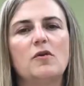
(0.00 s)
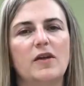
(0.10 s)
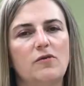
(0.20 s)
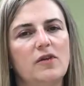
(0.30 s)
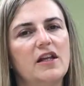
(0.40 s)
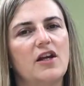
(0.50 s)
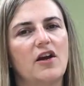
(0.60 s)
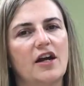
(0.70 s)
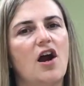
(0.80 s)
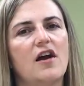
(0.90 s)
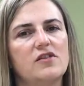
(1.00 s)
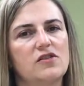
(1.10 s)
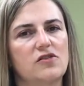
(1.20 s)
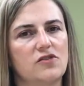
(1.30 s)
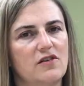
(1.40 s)
but we really are a
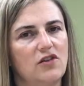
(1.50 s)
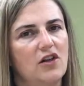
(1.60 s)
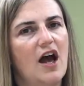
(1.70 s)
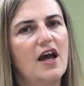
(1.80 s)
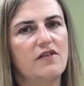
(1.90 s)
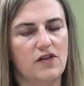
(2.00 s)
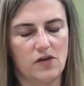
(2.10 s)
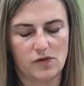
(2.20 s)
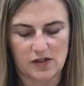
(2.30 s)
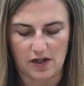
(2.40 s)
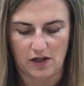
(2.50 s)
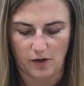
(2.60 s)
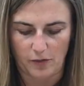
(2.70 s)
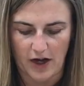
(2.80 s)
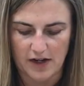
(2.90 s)
concert of a lot of those in
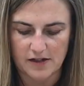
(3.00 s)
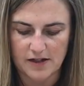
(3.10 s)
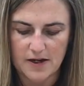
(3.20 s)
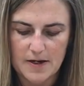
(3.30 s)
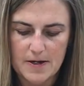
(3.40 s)
our brains.